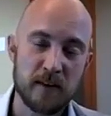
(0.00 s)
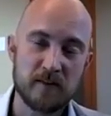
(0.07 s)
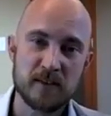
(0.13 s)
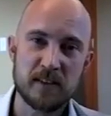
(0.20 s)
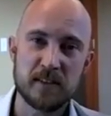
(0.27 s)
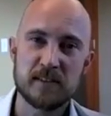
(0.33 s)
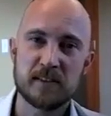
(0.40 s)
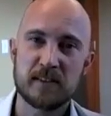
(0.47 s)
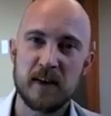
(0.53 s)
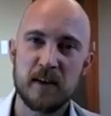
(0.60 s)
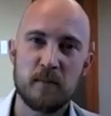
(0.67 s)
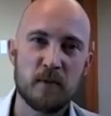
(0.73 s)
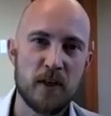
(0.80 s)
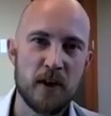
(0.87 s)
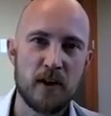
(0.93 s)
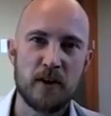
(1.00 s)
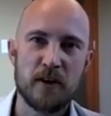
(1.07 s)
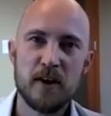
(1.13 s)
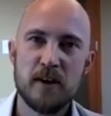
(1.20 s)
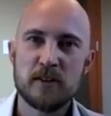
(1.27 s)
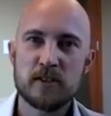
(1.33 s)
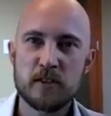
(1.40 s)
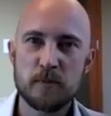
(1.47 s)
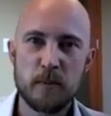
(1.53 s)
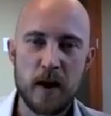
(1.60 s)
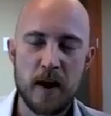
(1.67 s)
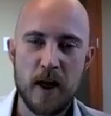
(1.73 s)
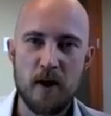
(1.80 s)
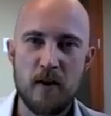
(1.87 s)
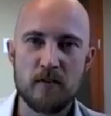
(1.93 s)
I've seen some that are
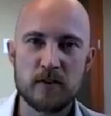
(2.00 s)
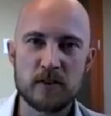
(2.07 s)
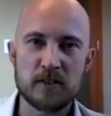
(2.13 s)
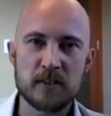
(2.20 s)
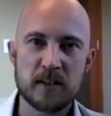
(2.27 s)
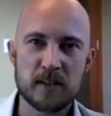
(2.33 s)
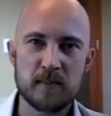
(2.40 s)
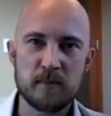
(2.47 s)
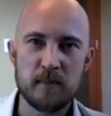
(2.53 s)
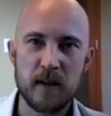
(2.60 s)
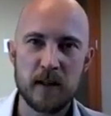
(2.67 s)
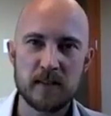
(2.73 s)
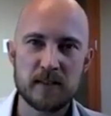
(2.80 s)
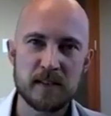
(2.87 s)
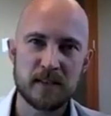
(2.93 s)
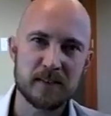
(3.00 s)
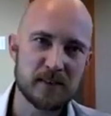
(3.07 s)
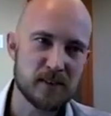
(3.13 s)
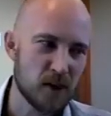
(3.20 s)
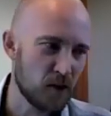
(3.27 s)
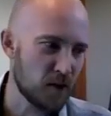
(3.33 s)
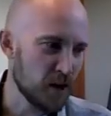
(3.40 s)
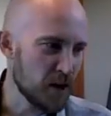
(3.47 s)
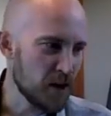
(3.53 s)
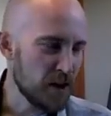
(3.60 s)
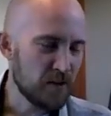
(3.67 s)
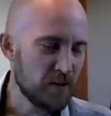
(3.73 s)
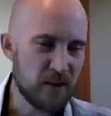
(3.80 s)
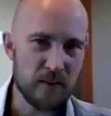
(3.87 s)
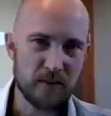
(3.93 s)
spread out over 6 months, and so
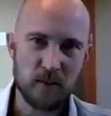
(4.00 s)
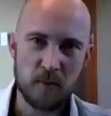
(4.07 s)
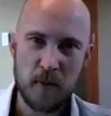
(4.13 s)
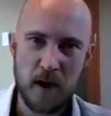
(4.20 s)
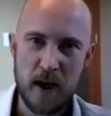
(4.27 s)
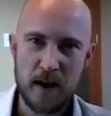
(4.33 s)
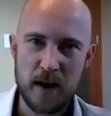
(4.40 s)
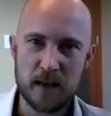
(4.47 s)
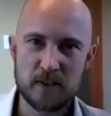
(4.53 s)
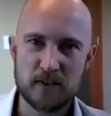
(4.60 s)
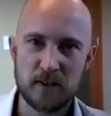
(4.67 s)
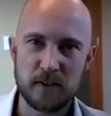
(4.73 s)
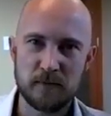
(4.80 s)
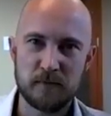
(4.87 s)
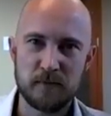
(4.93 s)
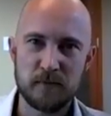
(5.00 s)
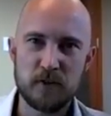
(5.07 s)
if you have to pay an extra